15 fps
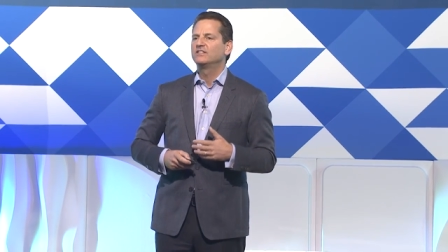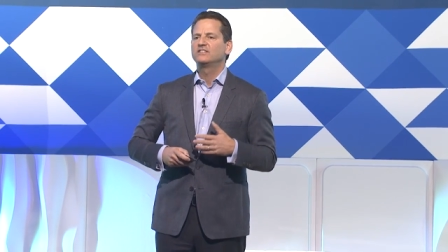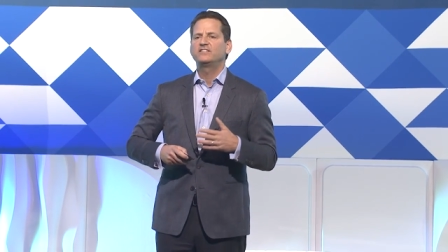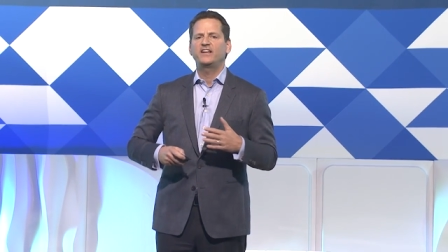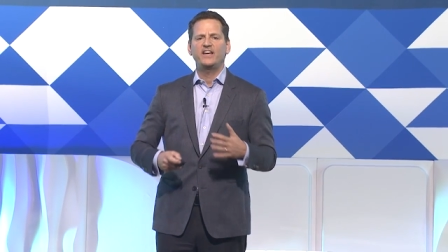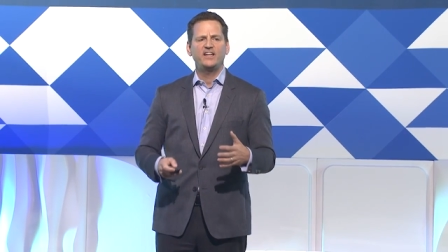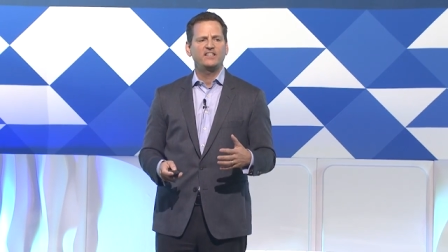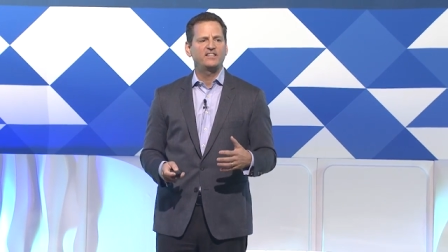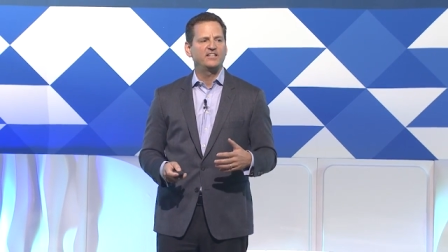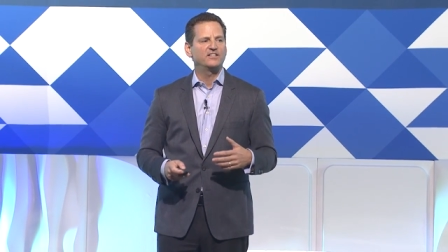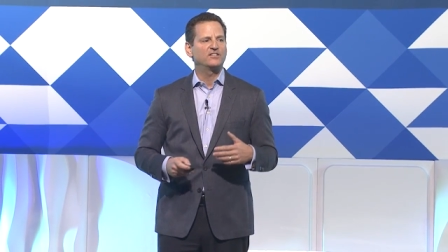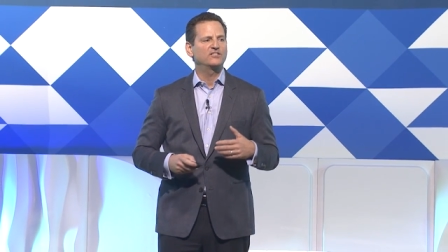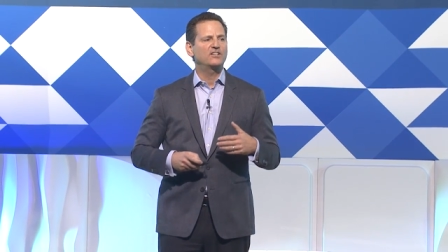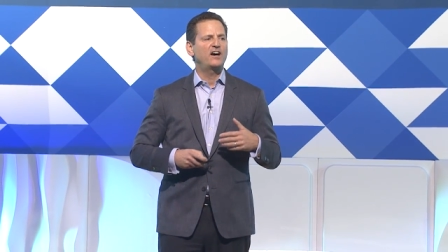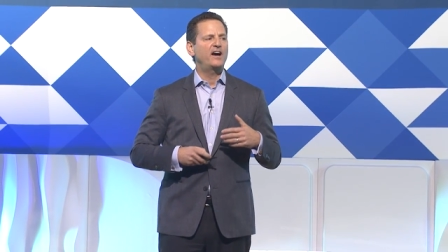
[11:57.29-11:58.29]
take
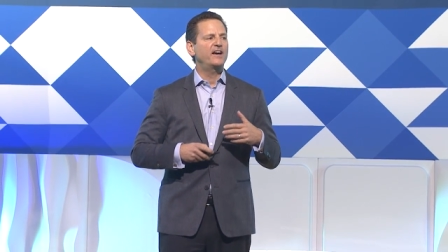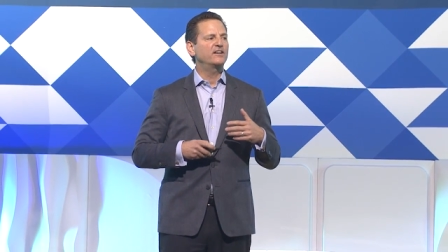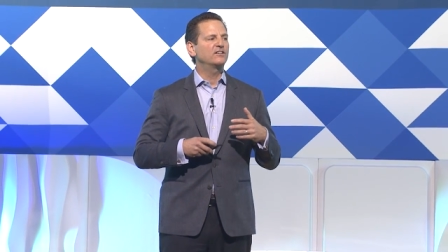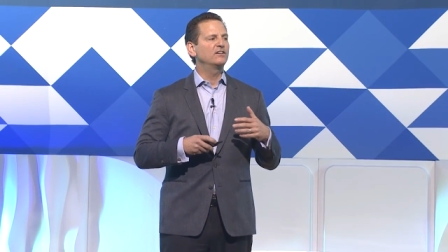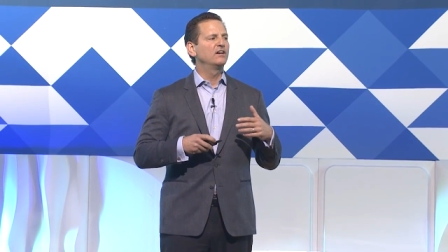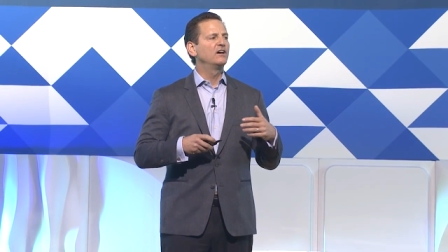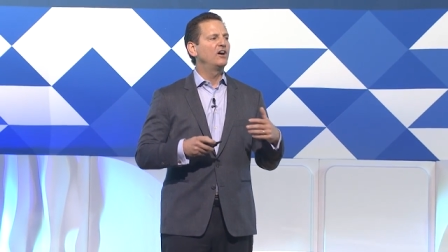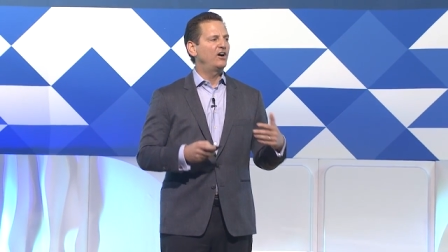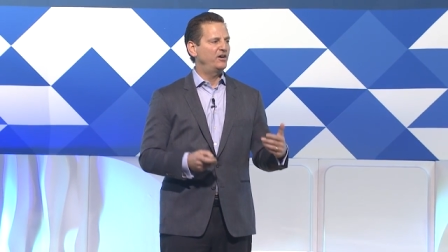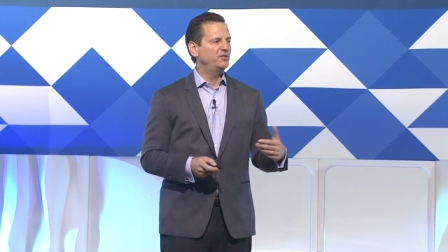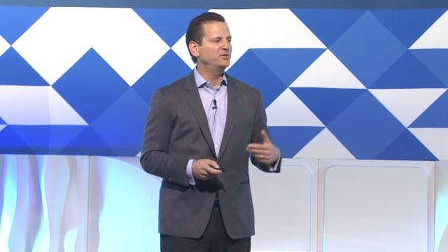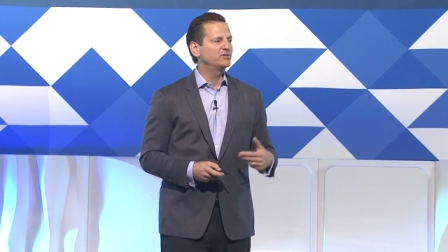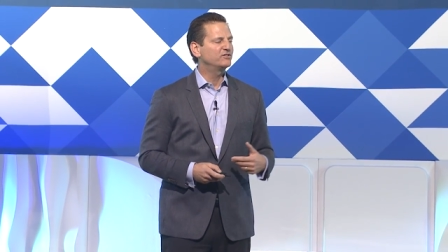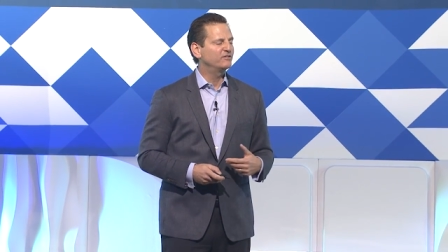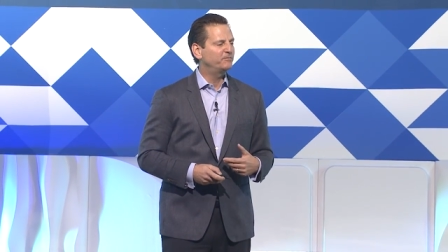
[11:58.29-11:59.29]
years, hire
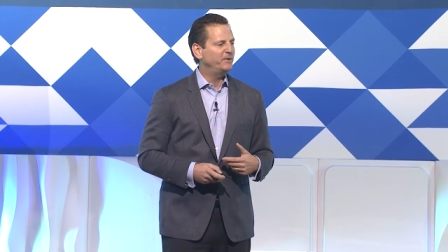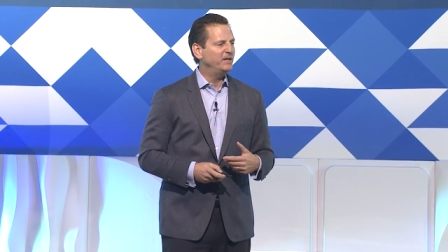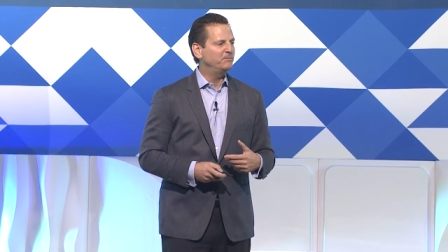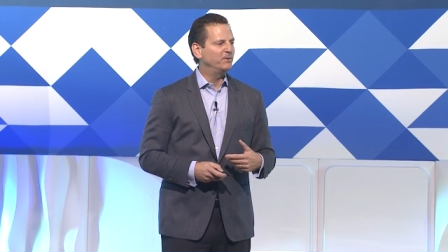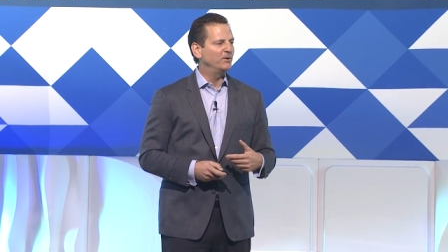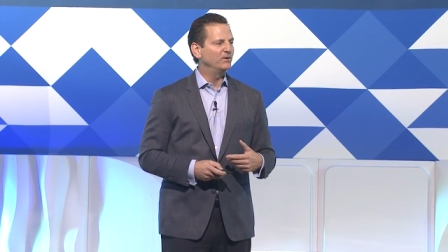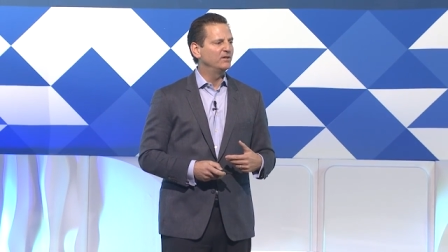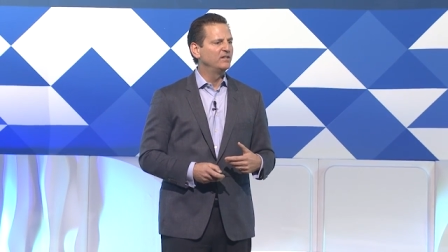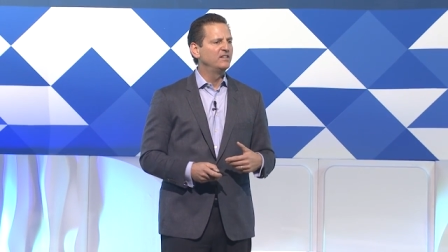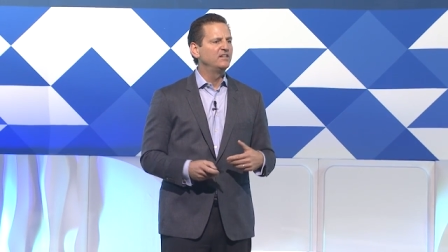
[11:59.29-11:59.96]
hundreds of people,